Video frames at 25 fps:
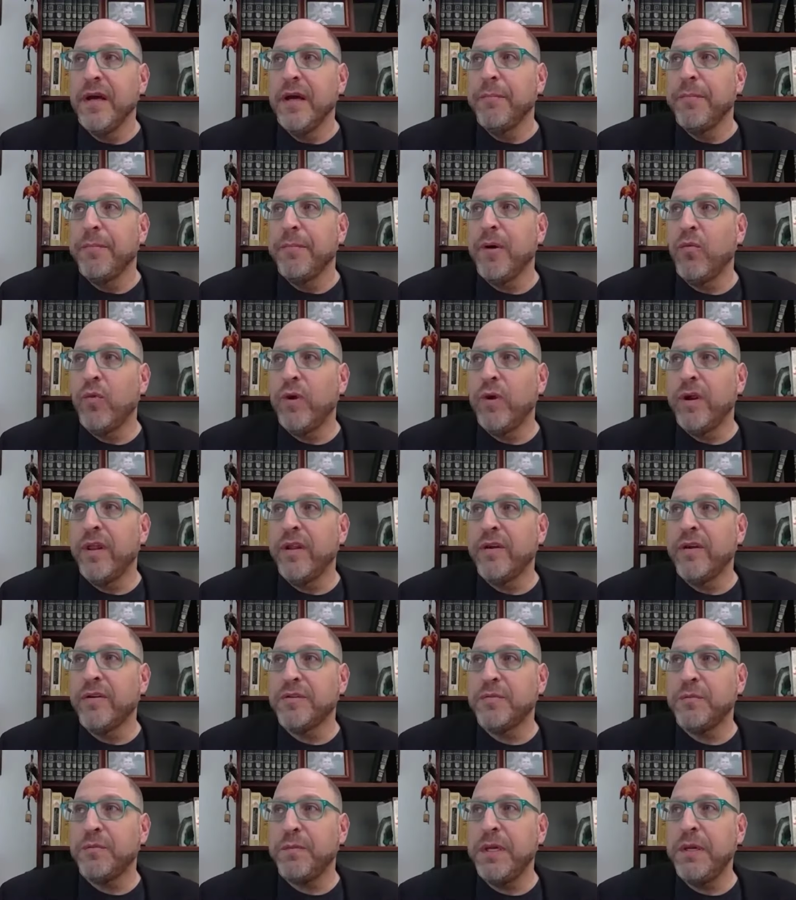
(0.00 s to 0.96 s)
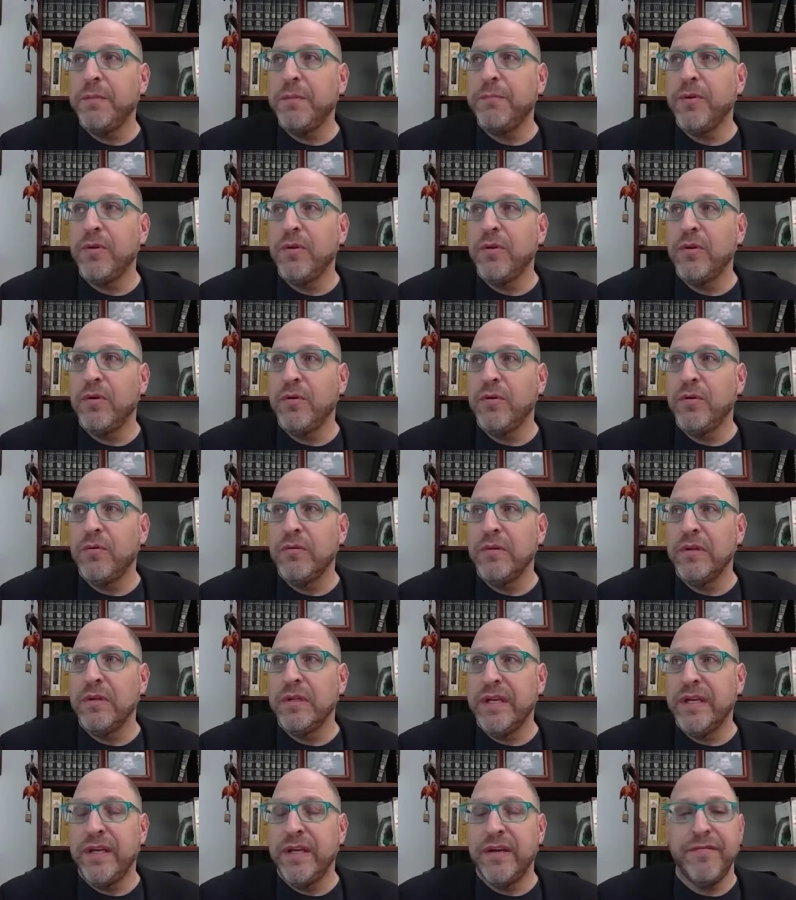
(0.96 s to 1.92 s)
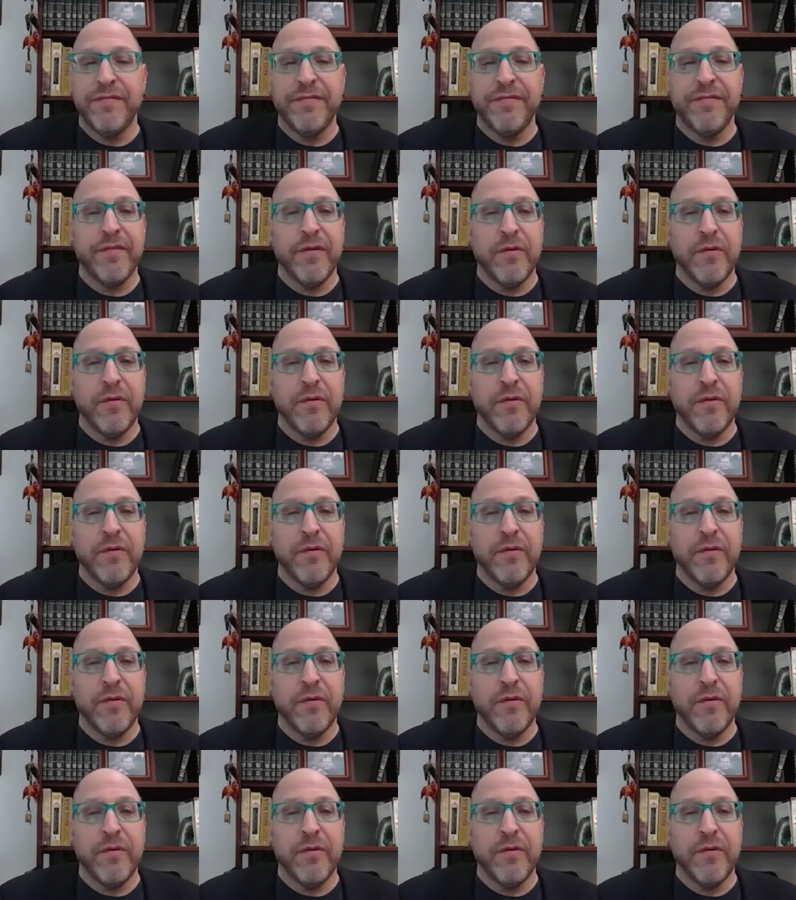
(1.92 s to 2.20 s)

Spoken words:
but where there's people who live